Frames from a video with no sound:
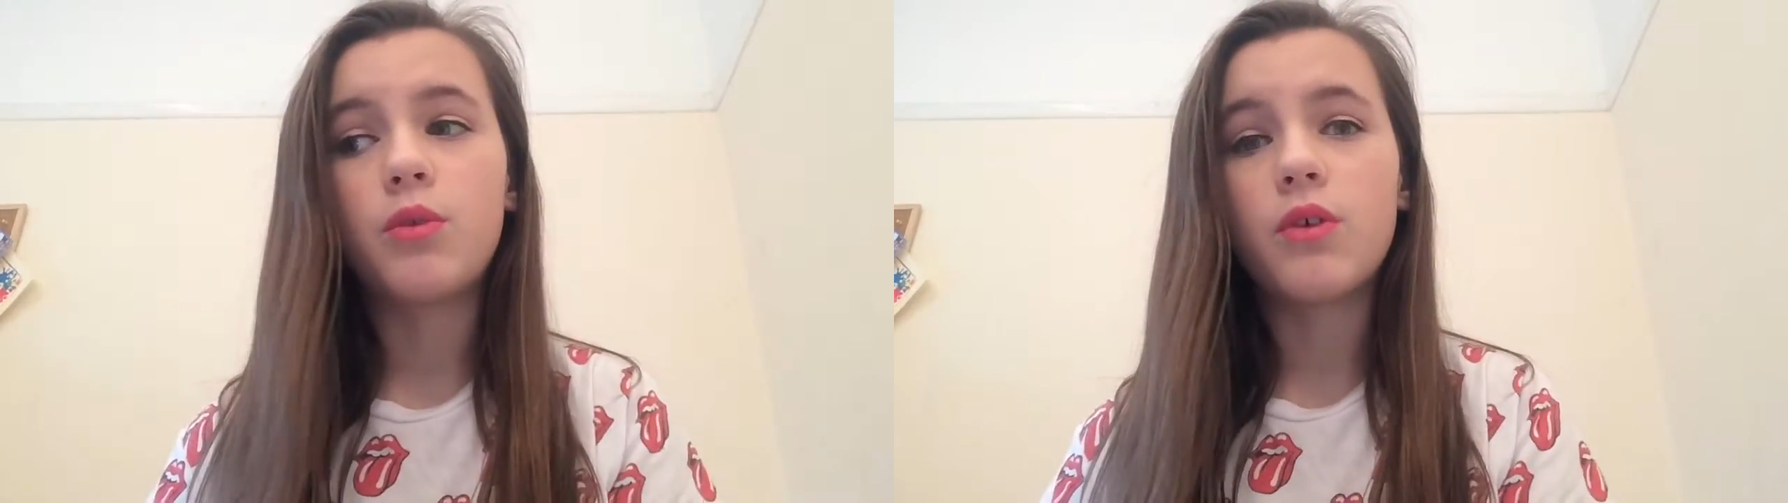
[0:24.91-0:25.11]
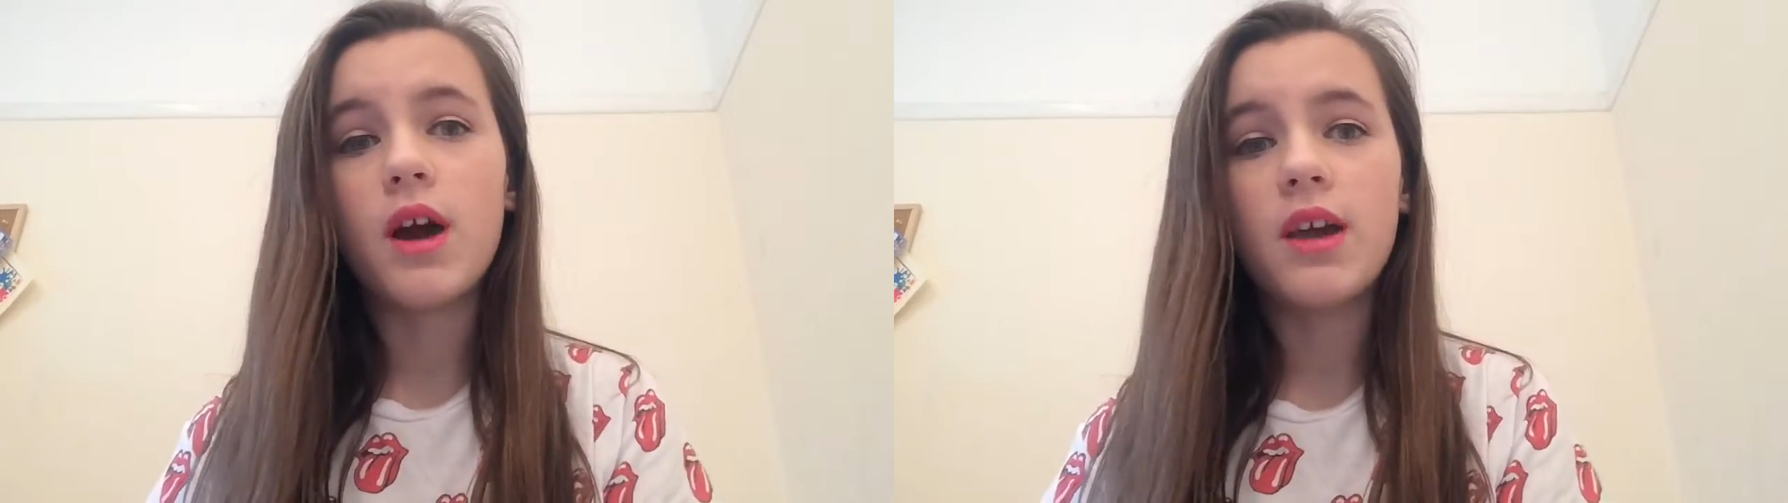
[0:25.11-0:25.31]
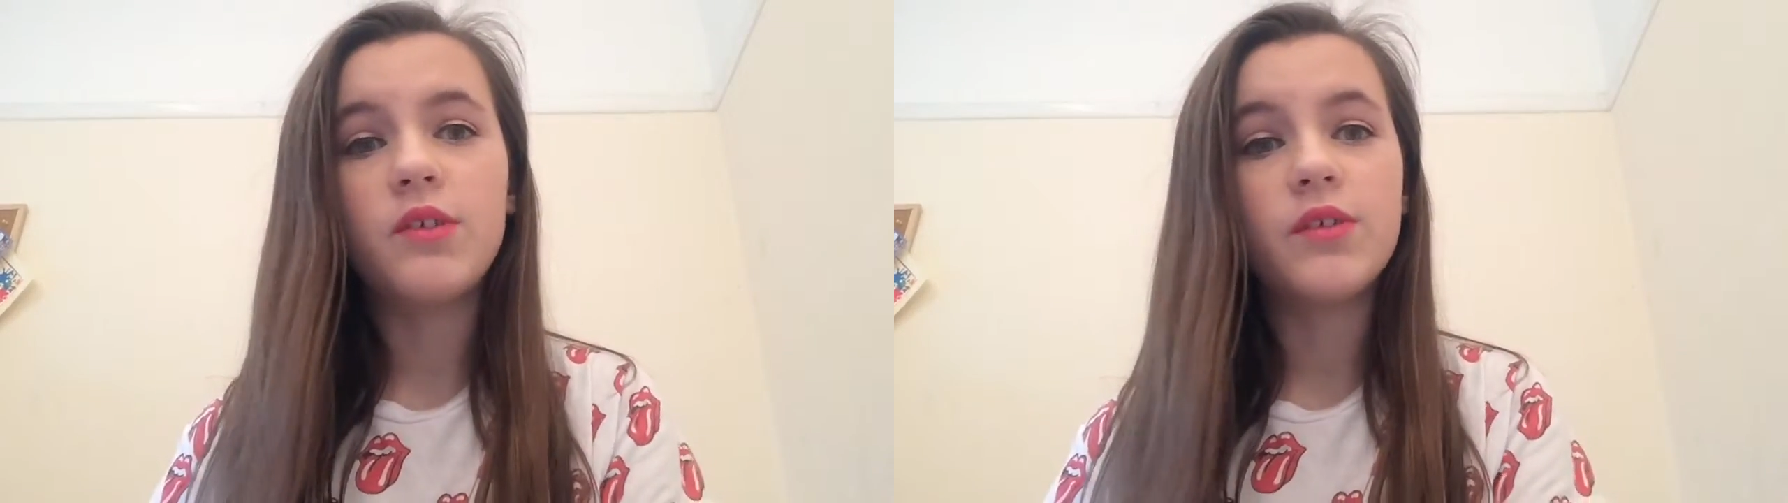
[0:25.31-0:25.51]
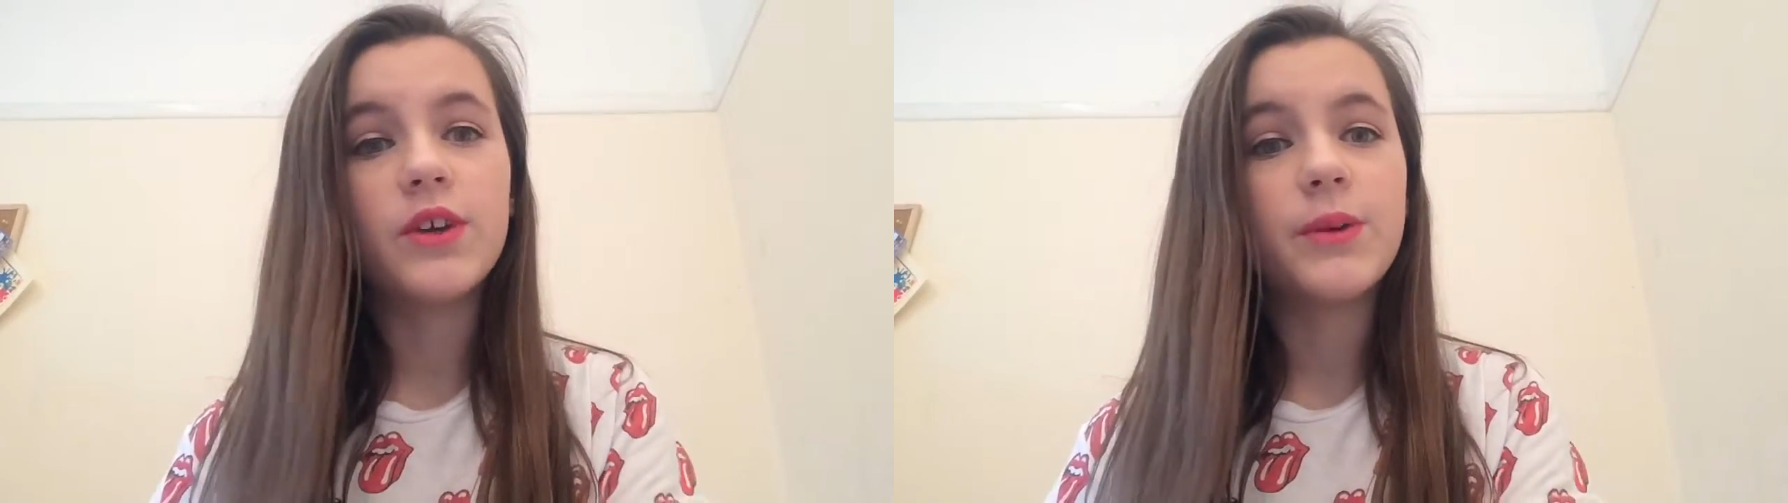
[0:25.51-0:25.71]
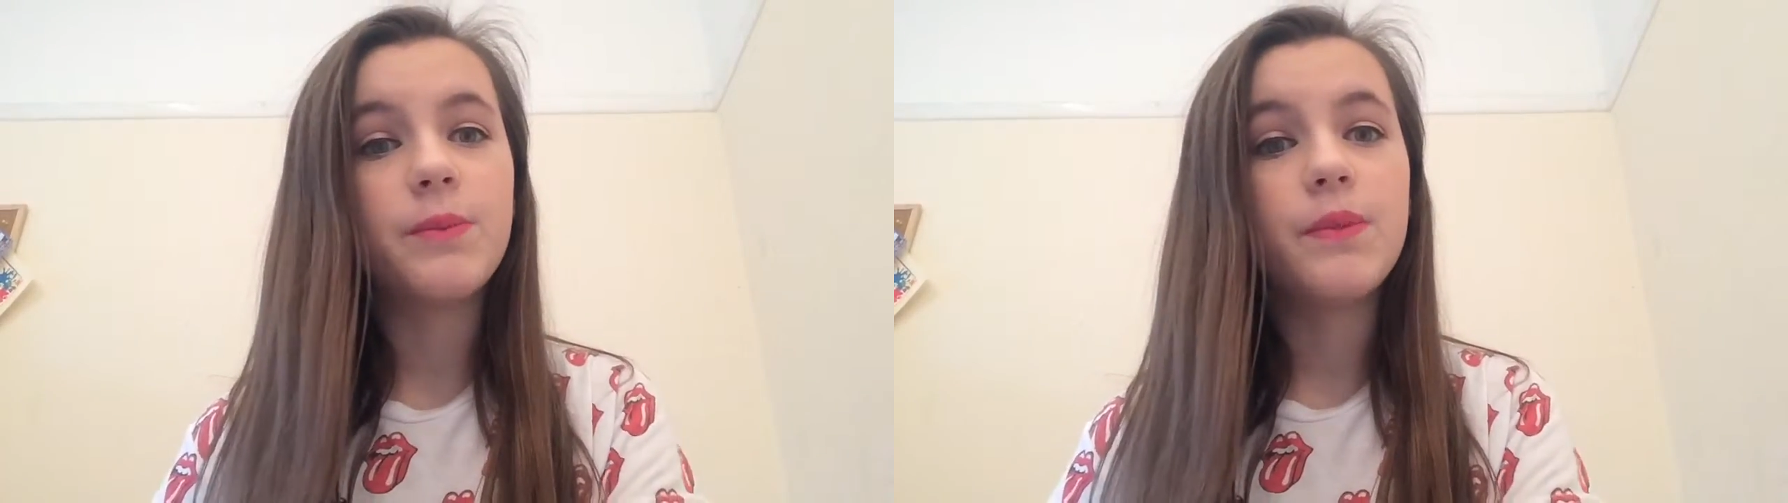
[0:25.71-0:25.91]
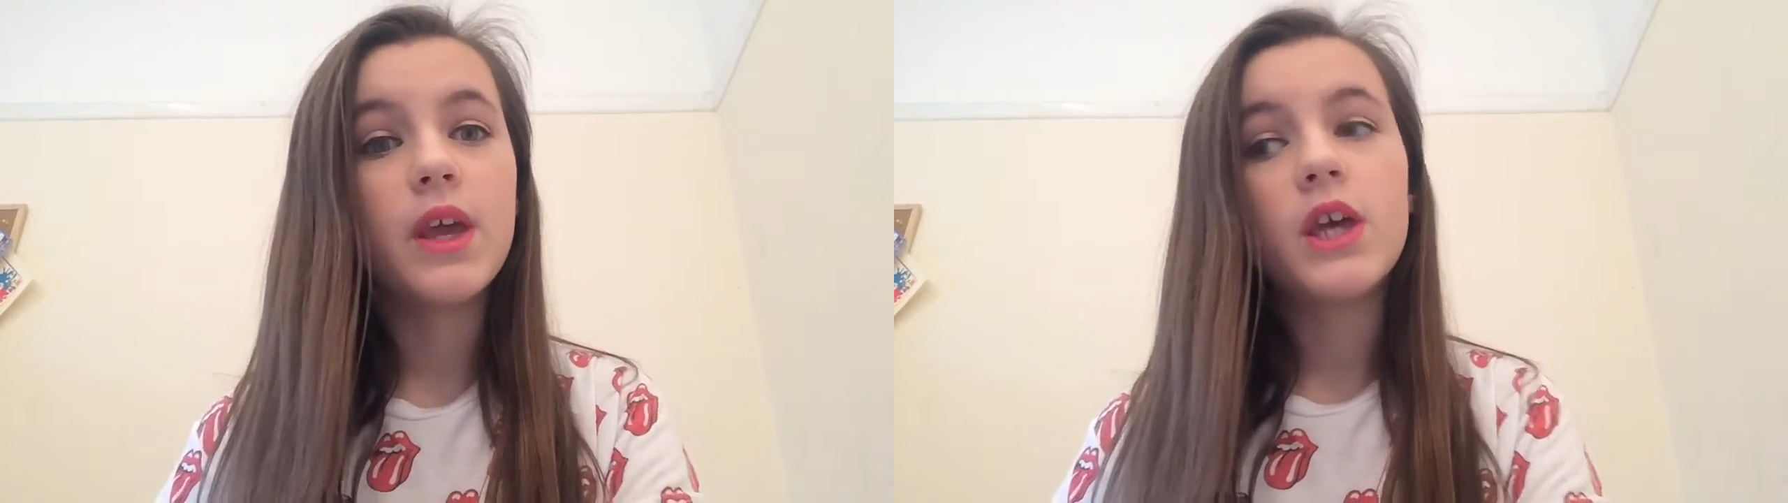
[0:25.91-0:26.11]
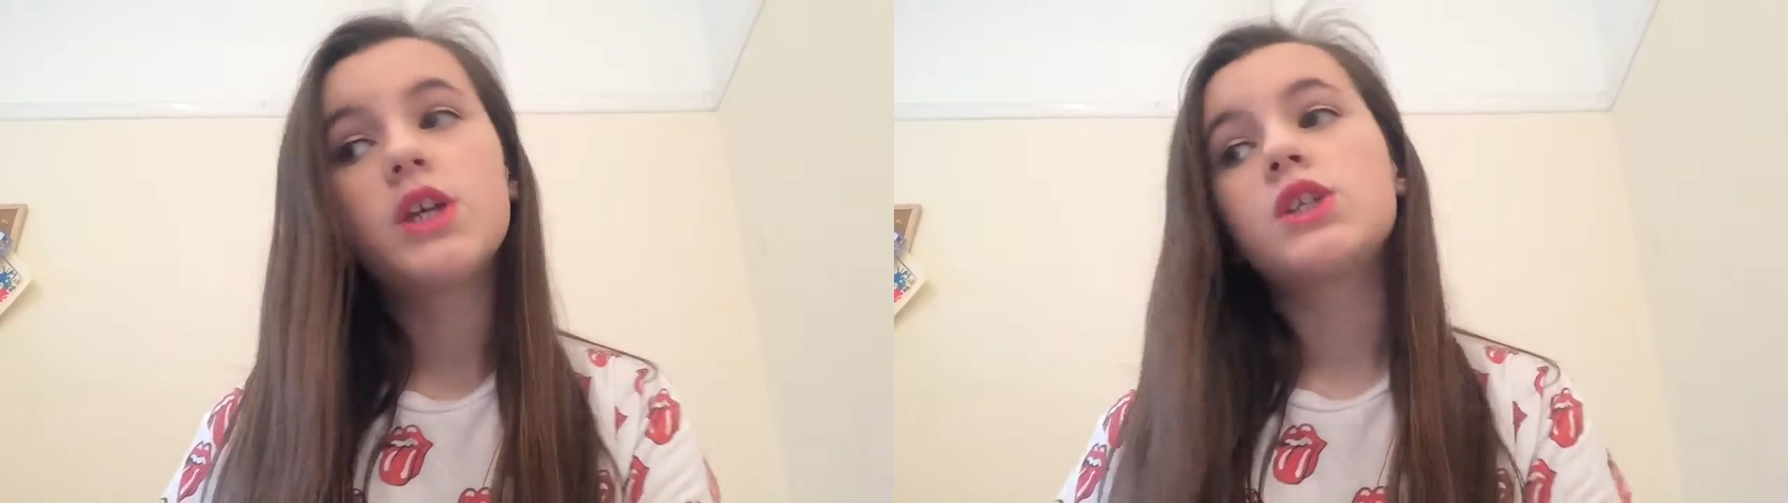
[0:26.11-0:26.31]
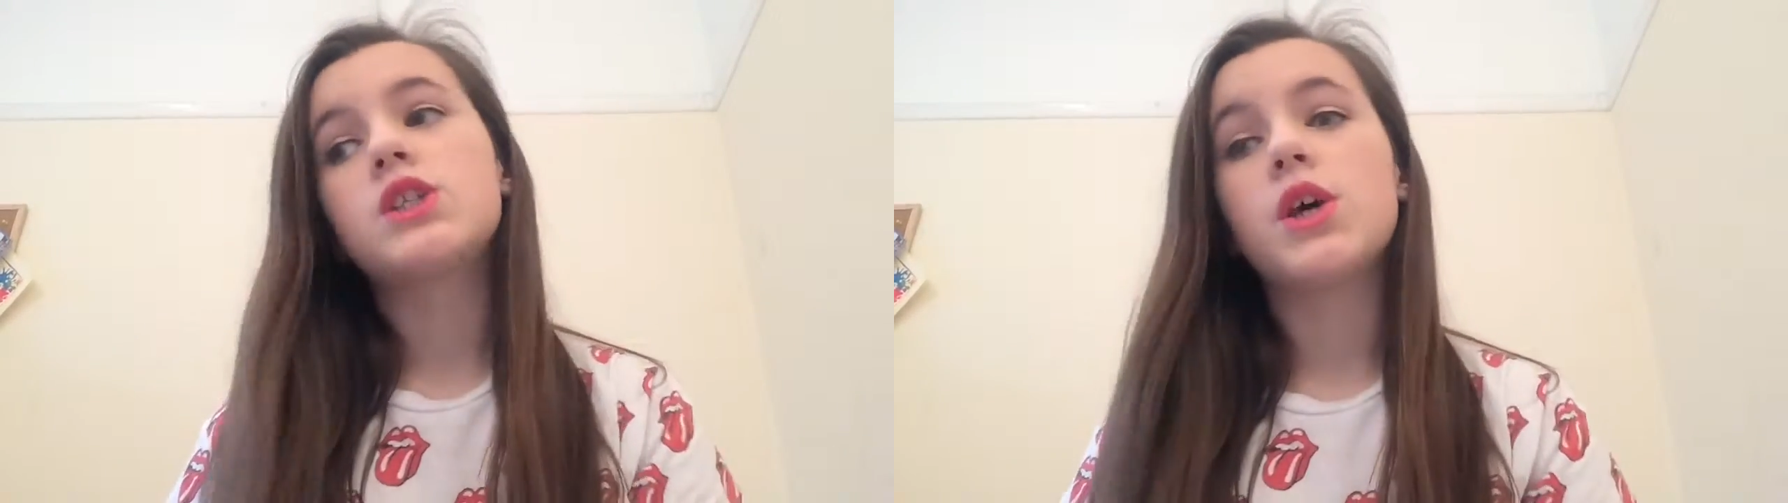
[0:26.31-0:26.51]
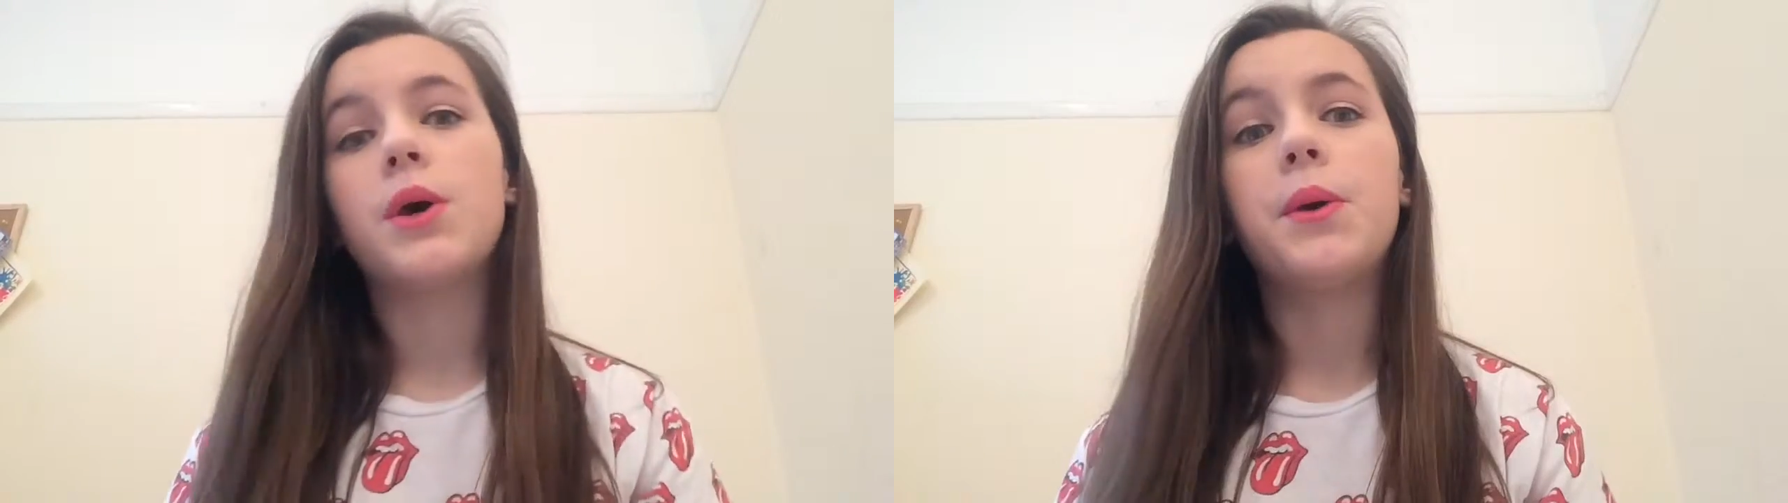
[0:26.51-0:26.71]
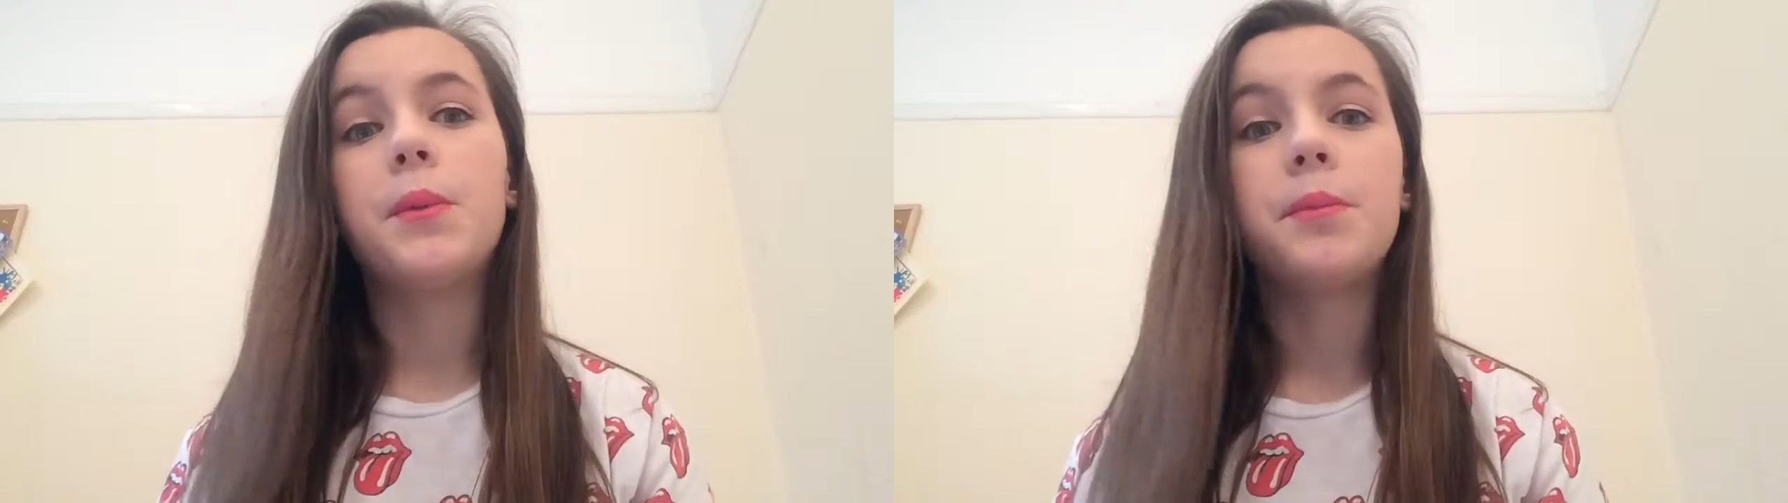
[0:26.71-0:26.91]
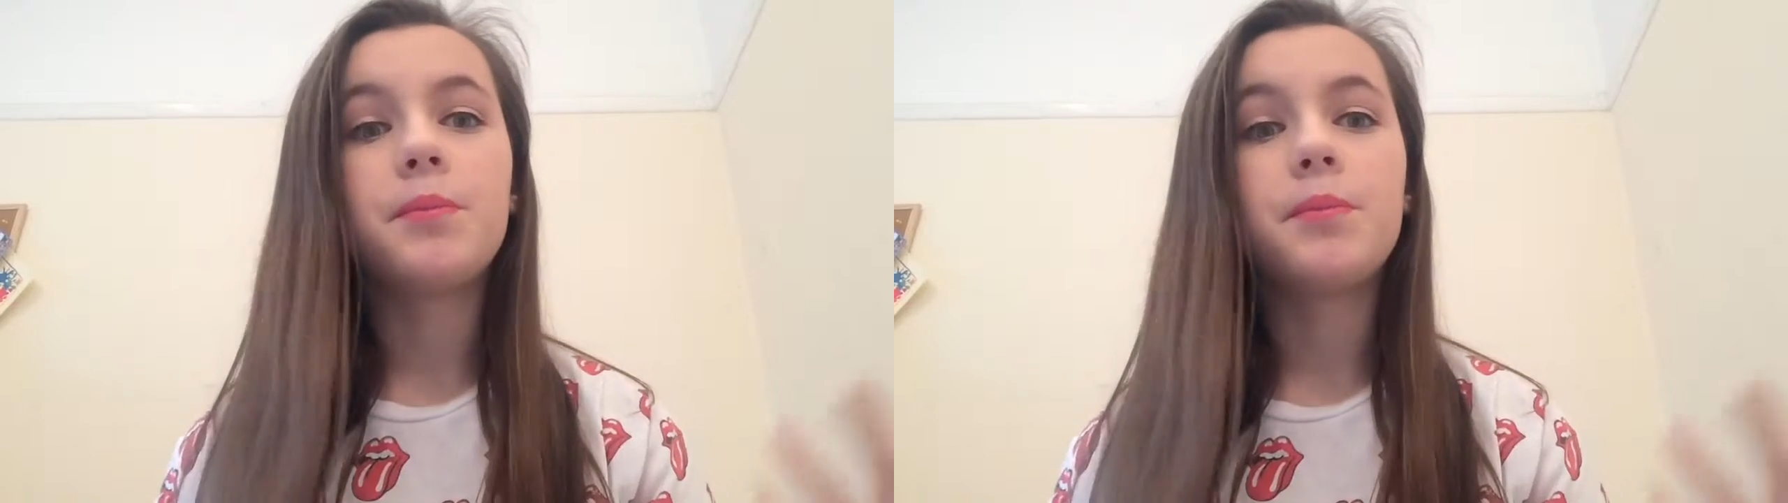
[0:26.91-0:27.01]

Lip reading: private. So